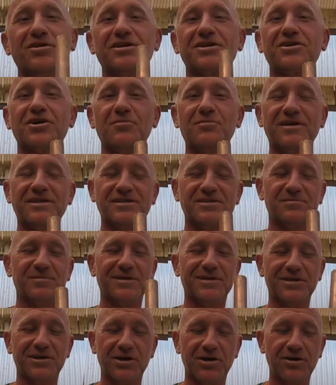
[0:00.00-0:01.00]
comments
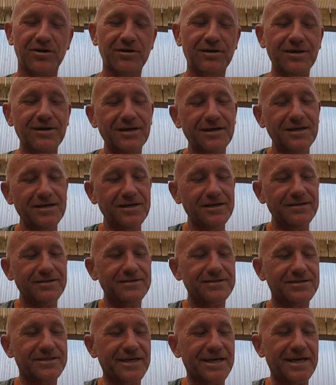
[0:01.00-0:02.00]
below
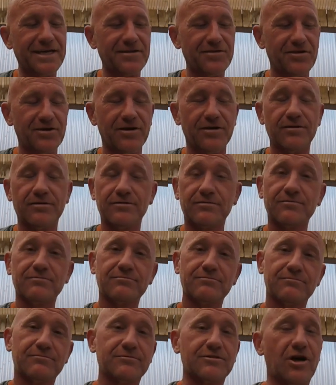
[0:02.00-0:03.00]
saying that
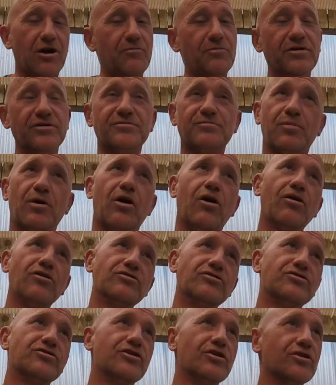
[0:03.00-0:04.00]
copper's
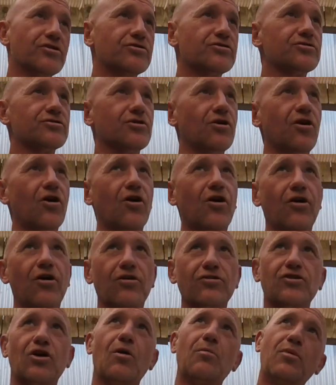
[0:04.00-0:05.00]
poisonous,
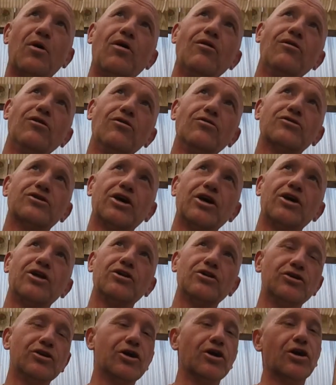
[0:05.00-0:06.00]
or copper will
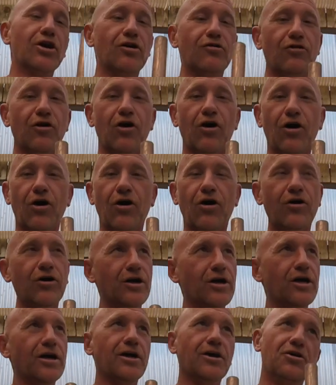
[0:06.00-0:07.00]
kill you, or
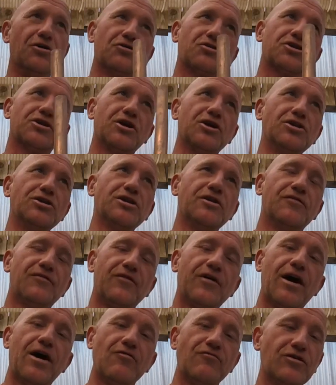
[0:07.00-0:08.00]
it'll kill your
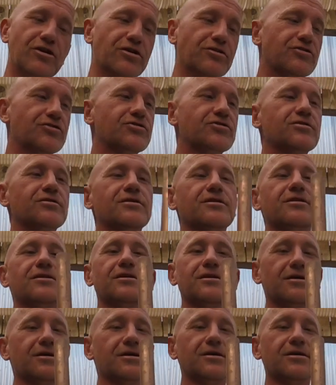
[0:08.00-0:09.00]
ferrets,
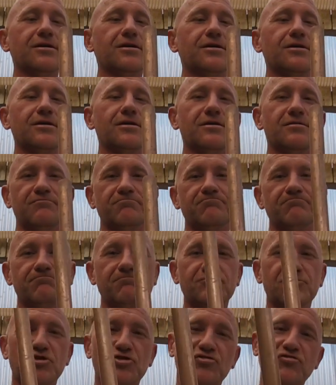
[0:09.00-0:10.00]

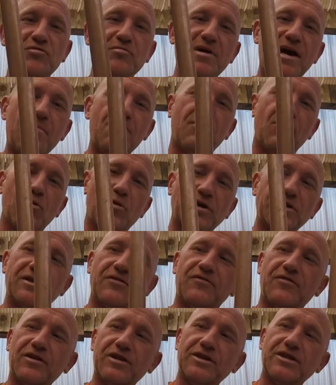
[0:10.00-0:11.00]
just remember, when you're
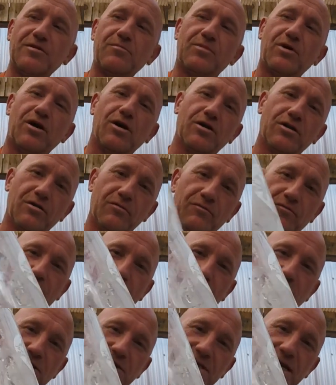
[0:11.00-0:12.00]
filling your bottle up
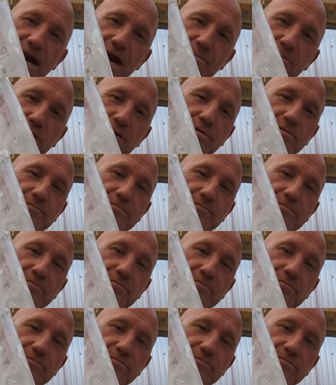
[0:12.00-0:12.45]
from your tap,